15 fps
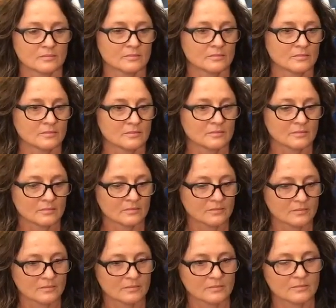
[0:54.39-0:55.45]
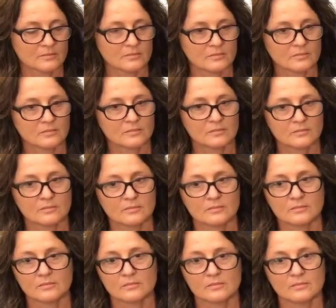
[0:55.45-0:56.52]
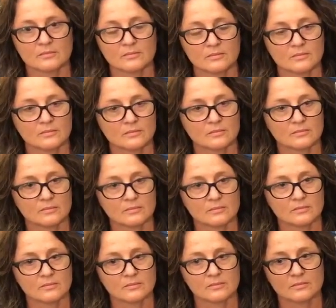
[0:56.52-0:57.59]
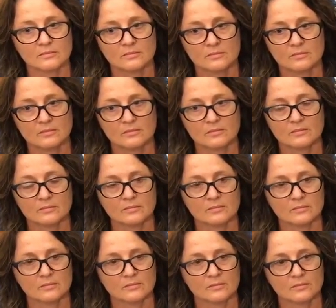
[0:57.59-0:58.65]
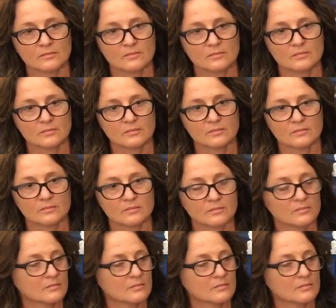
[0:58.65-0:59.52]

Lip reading: This person isn't speaking.